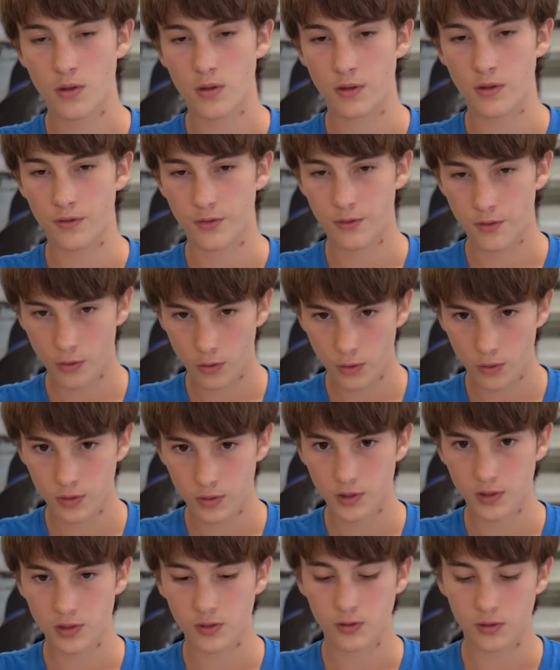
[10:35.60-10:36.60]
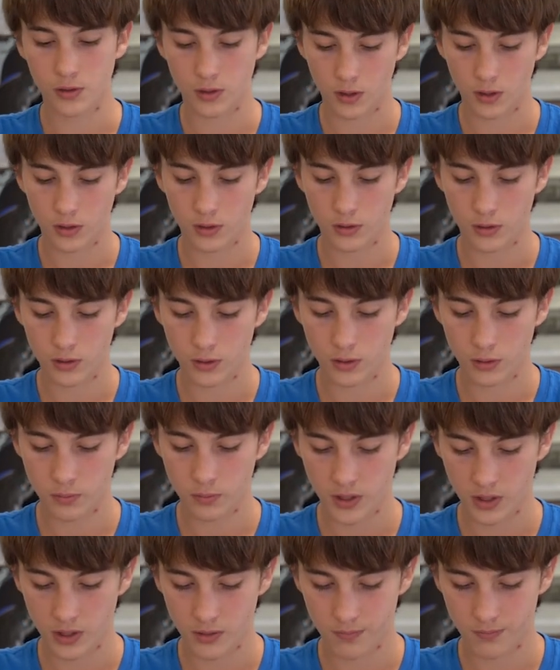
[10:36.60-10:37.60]
folds look a little
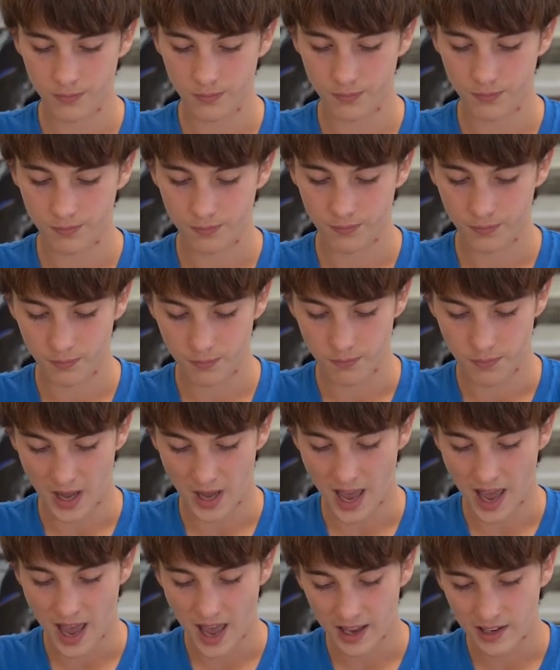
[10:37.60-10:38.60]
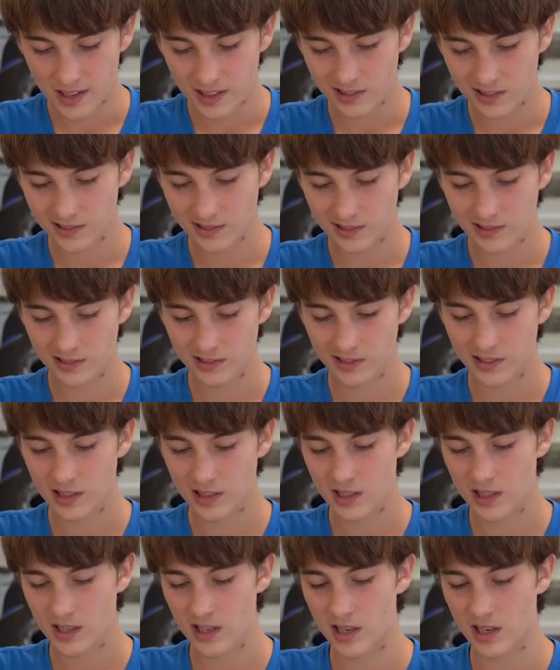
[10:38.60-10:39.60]
bit bad,
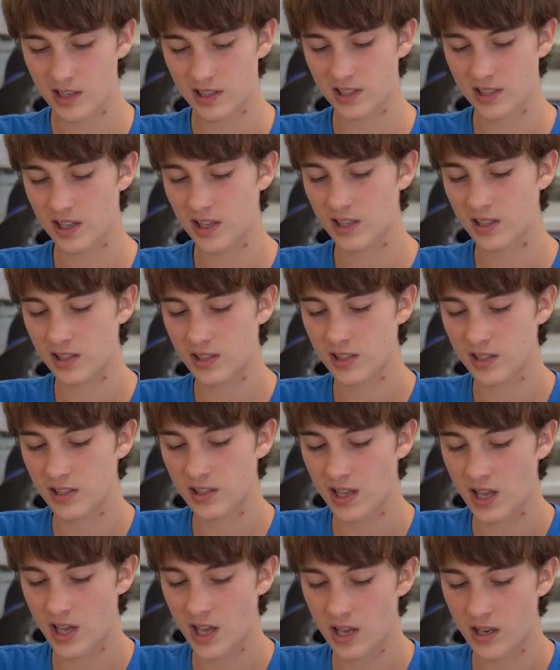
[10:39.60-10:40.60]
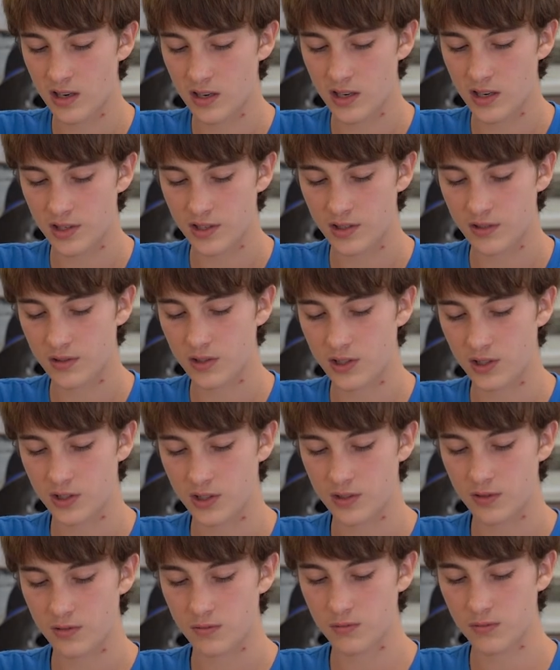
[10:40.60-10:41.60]
in a sense that it
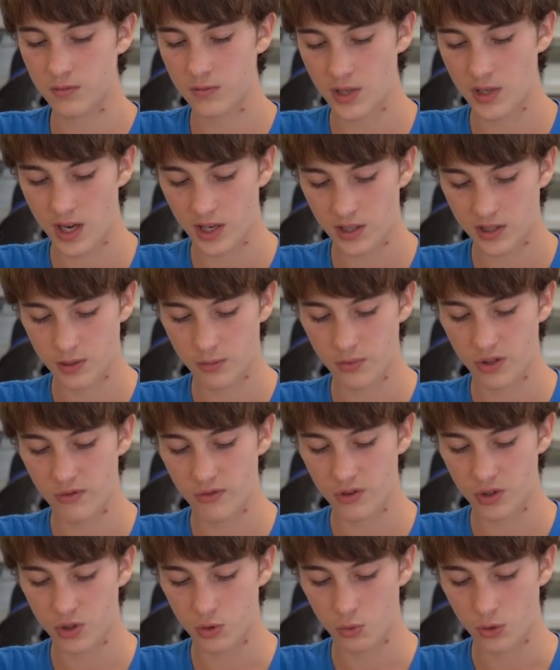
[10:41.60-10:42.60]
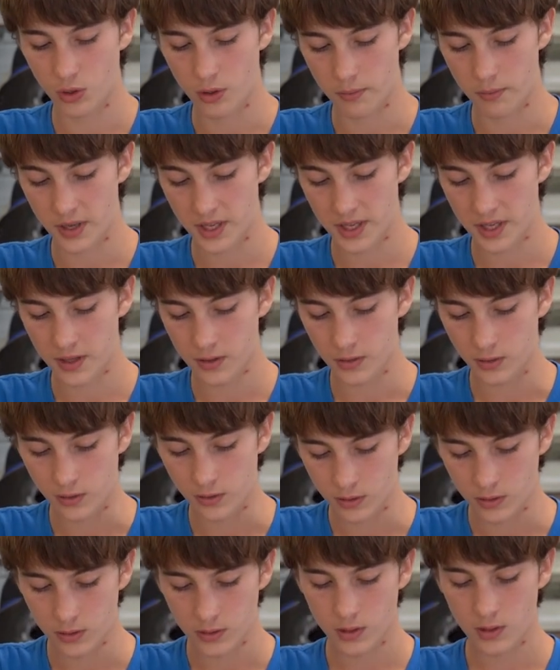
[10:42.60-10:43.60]
just takes some of the visual
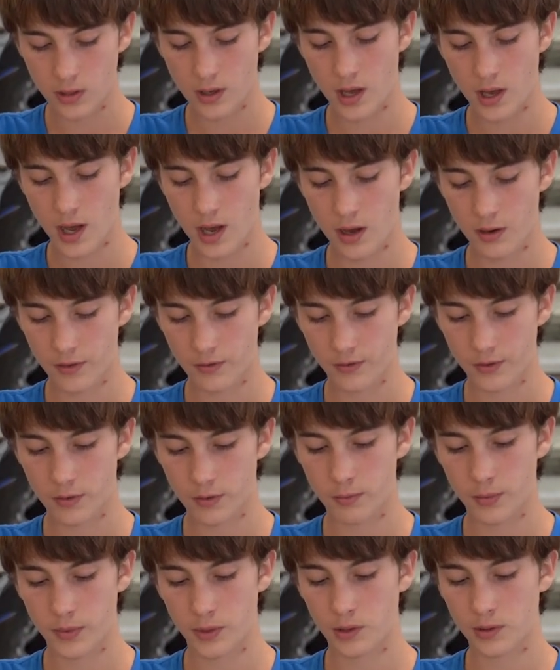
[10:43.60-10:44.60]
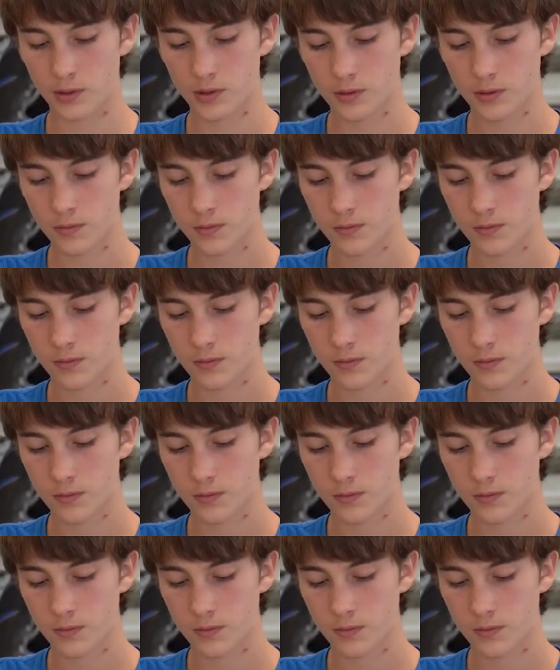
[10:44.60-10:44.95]
appeal out of your build.